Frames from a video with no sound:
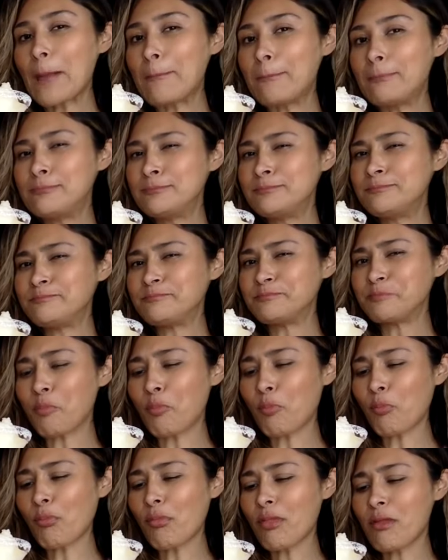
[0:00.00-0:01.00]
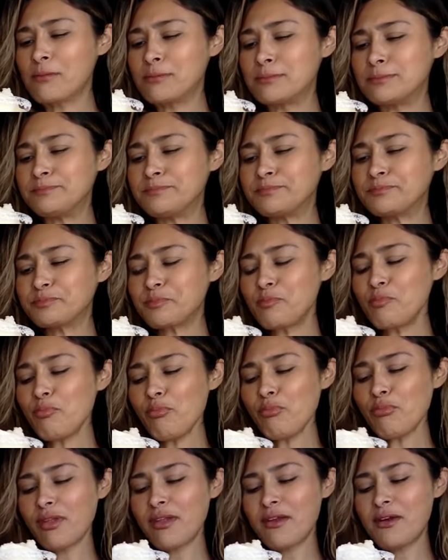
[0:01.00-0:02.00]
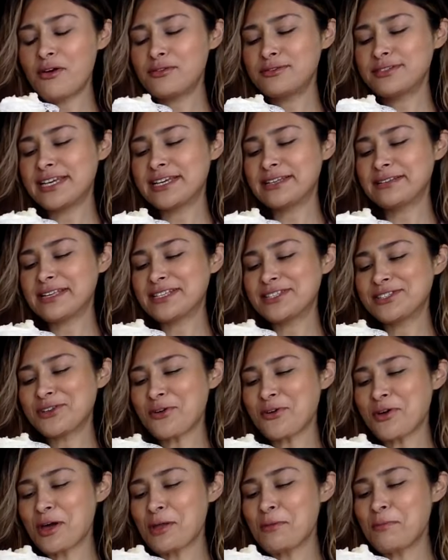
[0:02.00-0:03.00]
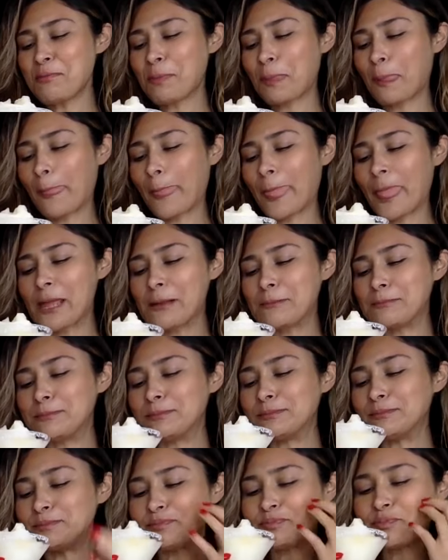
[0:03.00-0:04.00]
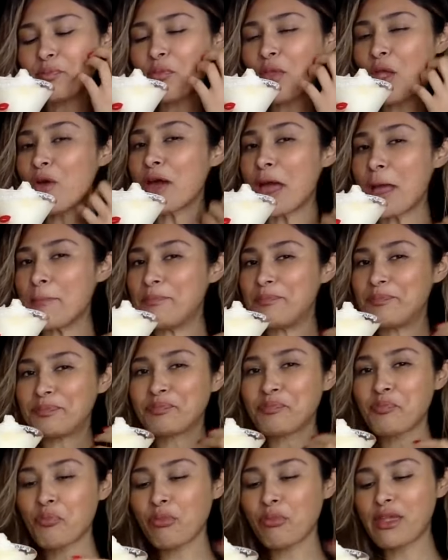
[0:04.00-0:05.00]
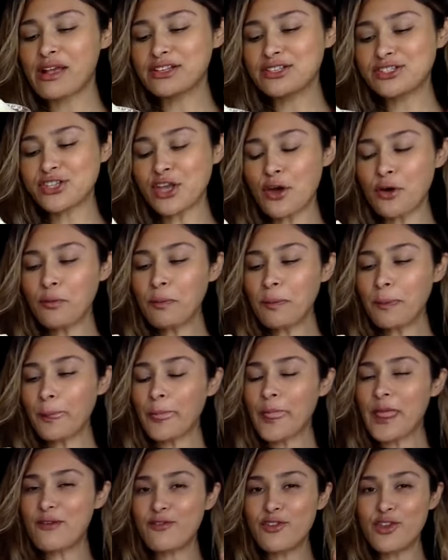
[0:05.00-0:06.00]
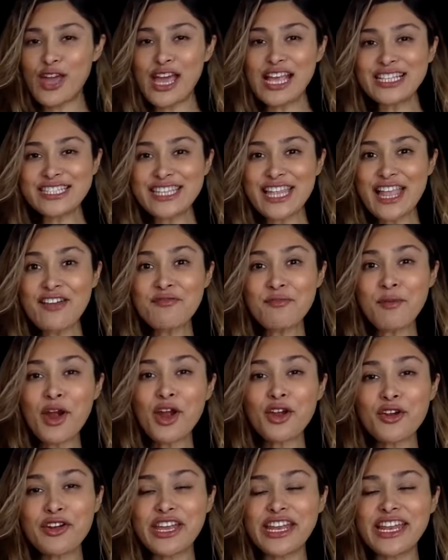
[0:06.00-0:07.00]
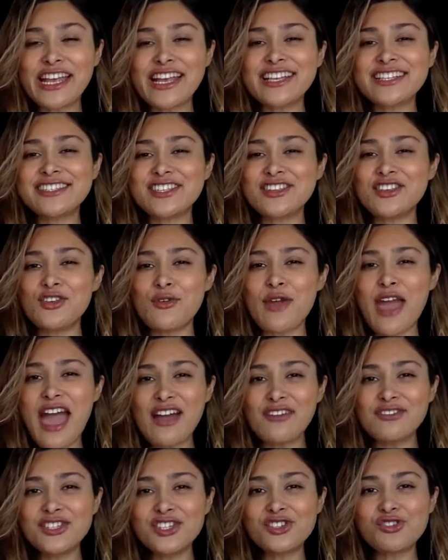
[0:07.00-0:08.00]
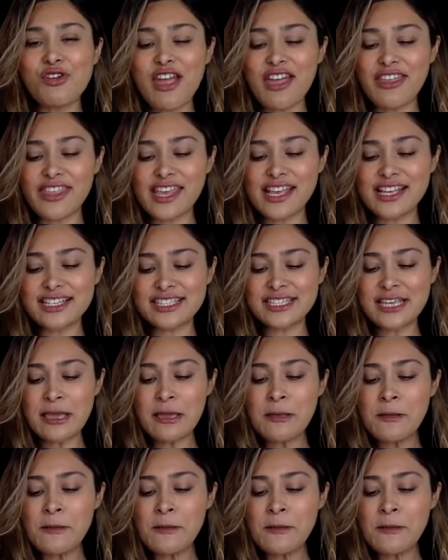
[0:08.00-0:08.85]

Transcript: Mmm. Oh, dang, that's so good. Mm. Okay. So if you guys love margaritas, you have to try this.